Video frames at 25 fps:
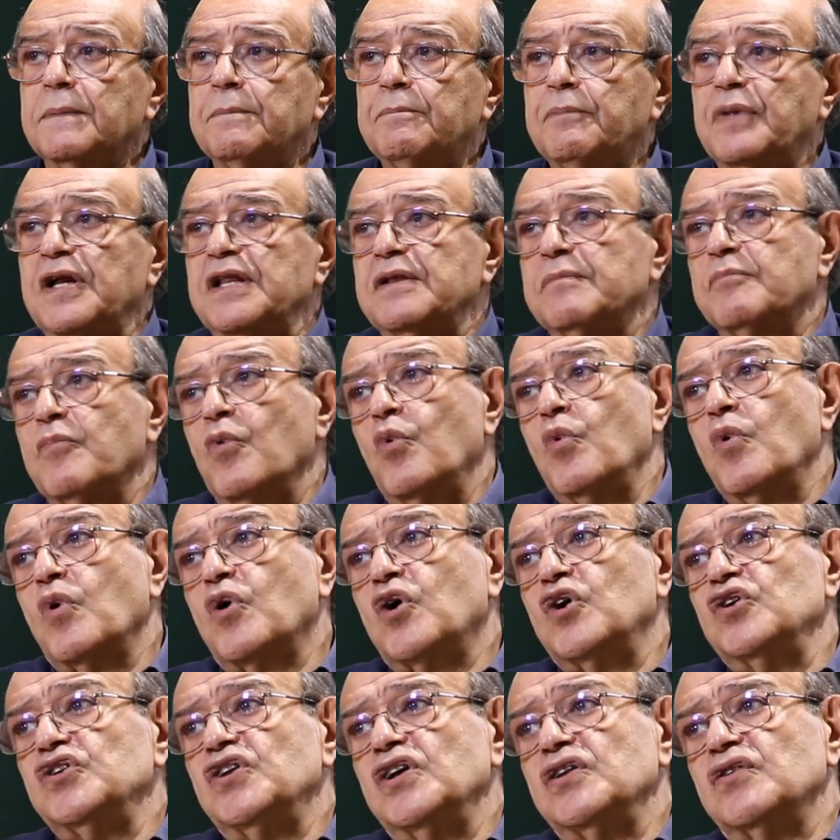print. We
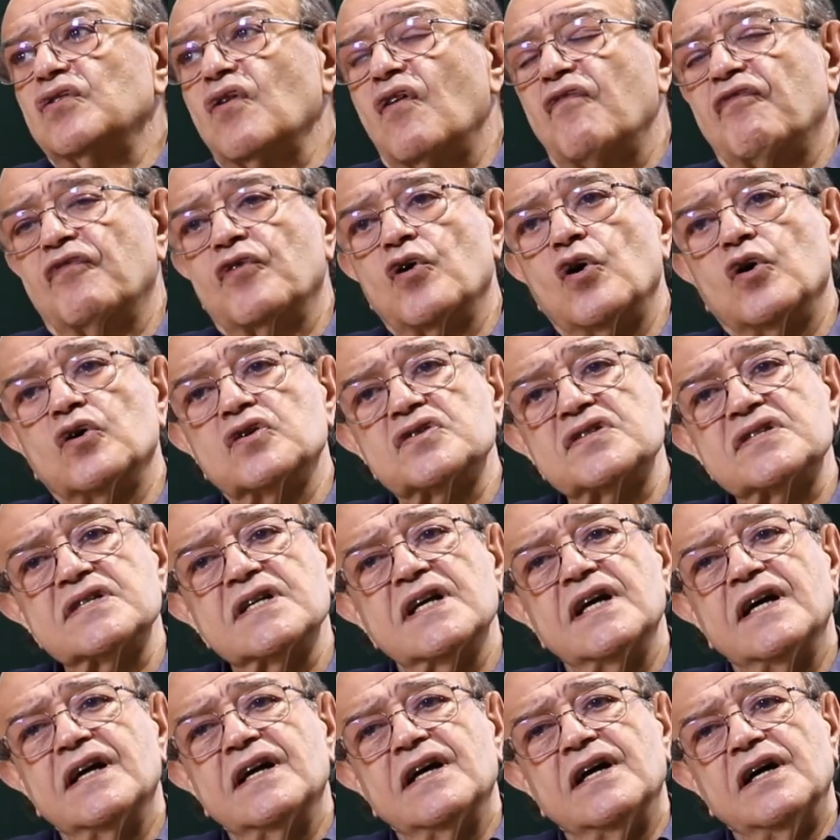couldn't, of course,
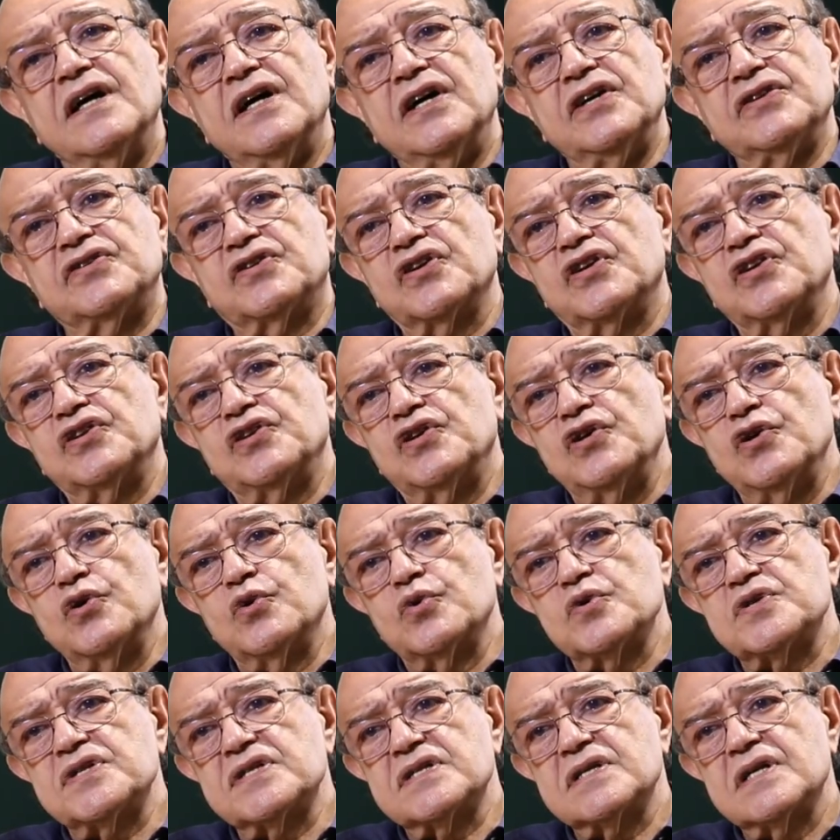
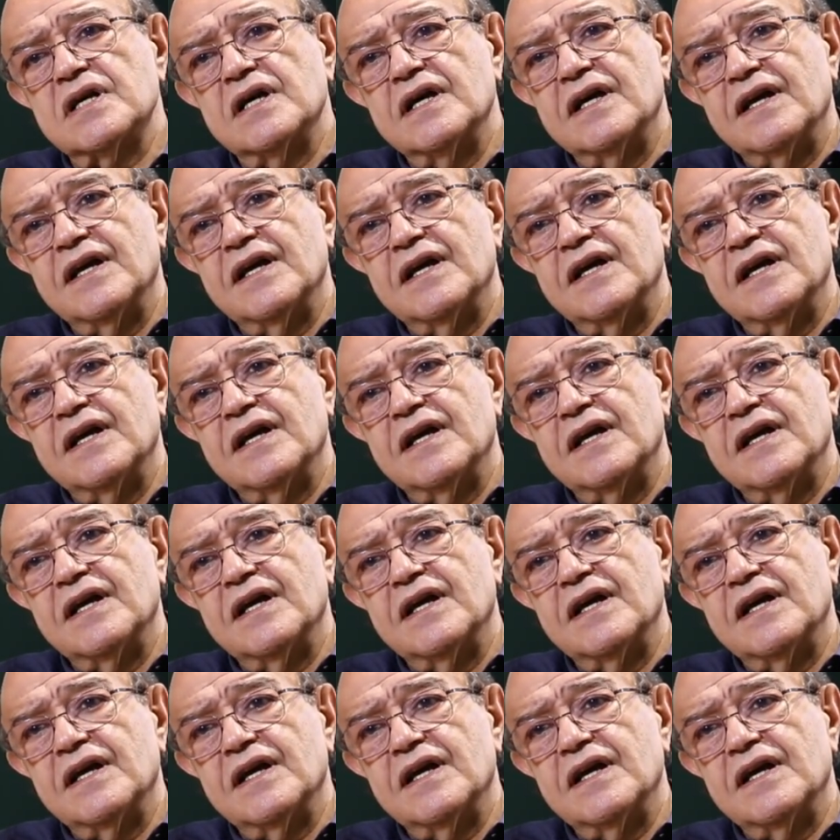introduce